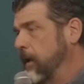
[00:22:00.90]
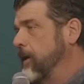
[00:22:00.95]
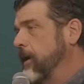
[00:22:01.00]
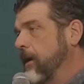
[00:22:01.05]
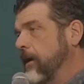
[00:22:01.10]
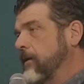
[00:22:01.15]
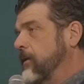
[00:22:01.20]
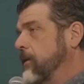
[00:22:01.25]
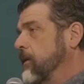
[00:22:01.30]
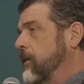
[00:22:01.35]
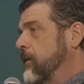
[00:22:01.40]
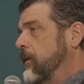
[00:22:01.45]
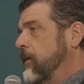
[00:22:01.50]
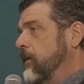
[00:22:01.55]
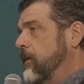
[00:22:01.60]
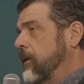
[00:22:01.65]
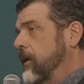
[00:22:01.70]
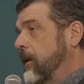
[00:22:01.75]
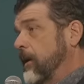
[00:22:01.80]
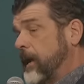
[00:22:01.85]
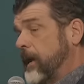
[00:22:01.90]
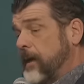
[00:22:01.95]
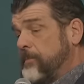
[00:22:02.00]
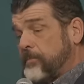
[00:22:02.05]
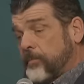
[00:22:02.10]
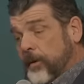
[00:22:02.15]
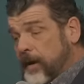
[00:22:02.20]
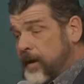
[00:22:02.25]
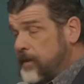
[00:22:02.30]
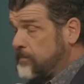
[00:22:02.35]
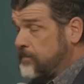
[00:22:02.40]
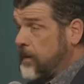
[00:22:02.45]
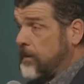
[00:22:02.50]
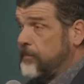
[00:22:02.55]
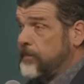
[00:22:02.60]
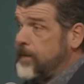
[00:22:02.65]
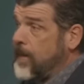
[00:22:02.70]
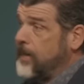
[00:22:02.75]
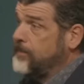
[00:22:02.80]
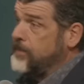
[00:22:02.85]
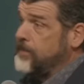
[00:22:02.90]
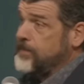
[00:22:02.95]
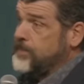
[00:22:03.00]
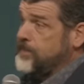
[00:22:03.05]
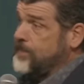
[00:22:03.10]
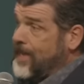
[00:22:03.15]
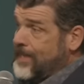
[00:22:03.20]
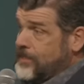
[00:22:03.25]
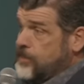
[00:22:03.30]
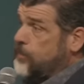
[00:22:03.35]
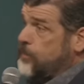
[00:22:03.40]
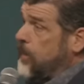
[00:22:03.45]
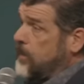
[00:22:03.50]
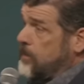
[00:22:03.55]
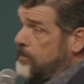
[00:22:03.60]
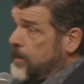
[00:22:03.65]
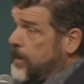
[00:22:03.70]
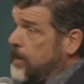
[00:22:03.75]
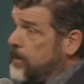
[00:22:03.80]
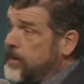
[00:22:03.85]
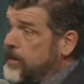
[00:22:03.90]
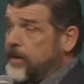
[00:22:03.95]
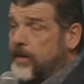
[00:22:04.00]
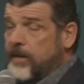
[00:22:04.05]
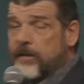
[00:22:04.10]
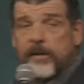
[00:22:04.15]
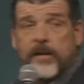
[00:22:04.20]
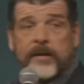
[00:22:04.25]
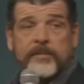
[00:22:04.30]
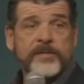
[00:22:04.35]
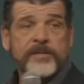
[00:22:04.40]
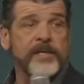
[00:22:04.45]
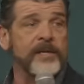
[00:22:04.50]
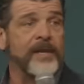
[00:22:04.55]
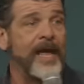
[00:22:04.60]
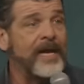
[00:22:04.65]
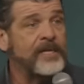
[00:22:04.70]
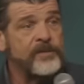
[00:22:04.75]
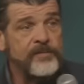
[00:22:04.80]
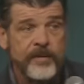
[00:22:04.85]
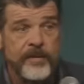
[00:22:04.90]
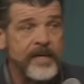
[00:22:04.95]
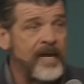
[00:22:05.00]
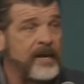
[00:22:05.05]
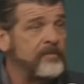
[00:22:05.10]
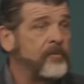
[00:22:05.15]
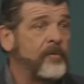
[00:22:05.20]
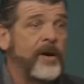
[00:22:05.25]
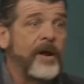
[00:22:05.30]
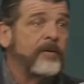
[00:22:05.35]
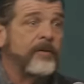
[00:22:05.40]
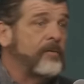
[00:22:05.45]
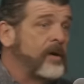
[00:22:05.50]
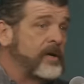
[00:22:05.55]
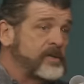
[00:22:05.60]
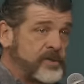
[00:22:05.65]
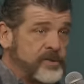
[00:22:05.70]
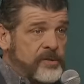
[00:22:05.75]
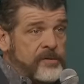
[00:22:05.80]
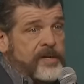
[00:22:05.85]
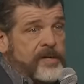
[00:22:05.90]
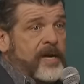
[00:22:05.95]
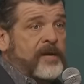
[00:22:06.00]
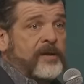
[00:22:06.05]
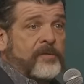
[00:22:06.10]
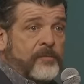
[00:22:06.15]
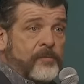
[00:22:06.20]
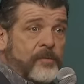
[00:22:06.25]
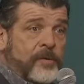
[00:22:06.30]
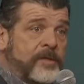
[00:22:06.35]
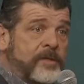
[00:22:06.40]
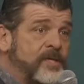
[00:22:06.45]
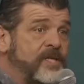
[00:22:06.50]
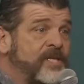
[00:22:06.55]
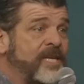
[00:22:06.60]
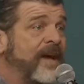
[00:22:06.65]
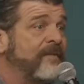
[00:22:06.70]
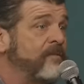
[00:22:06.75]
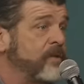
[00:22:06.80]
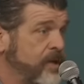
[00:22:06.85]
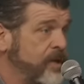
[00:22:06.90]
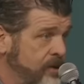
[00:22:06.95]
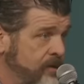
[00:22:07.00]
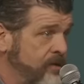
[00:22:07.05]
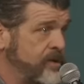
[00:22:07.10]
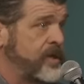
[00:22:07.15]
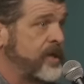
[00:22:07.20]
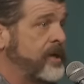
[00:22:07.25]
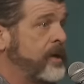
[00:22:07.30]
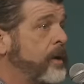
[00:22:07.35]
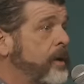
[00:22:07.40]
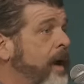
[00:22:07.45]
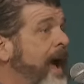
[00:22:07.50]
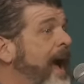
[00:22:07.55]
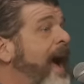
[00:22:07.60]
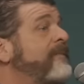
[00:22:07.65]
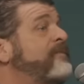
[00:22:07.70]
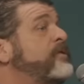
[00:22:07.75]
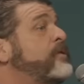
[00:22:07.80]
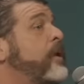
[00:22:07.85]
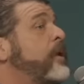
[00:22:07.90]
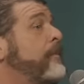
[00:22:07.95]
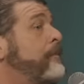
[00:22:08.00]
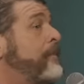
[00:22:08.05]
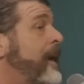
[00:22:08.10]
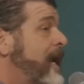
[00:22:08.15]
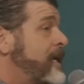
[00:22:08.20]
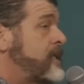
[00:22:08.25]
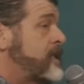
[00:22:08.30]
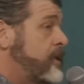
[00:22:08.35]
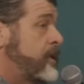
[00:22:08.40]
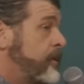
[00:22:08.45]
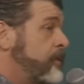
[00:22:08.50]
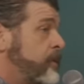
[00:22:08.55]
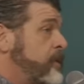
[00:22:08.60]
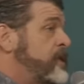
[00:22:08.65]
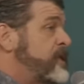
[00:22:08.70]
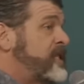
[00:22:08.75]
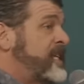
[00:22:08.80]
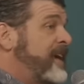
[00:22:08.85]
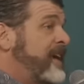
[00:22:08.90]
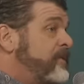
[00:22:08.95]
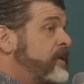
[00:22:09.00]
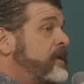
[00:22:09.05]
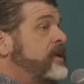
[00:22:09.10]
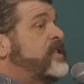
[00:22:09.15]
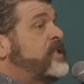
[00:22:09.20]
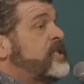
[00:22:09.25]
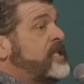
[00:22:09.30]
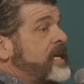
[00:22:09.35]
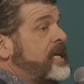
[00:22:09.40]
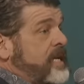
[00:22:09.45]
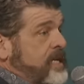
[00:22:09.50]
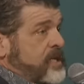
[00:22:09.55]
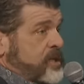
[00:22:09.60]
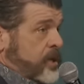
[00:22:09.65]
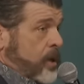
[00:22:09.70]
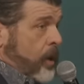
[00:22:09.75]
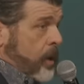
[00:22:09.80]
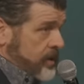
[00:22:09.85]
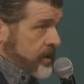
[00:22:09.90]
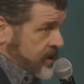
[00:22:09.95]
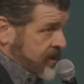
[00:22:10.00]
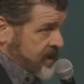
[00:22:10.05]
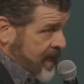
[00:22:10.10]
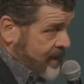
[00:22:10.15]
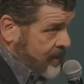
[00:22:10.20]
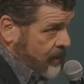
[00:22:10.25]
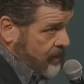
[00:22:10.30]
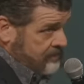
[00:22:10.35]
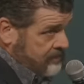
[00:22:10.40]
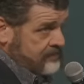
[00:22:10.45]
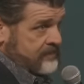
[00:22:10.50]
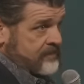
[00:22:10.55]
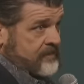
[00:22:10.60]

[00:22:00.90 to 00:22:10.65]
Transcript: now. On April 8th, man, we got this next great American eclipse. The last one came right across your neck of the woods seven years ago after it passed over seven cities called Salem.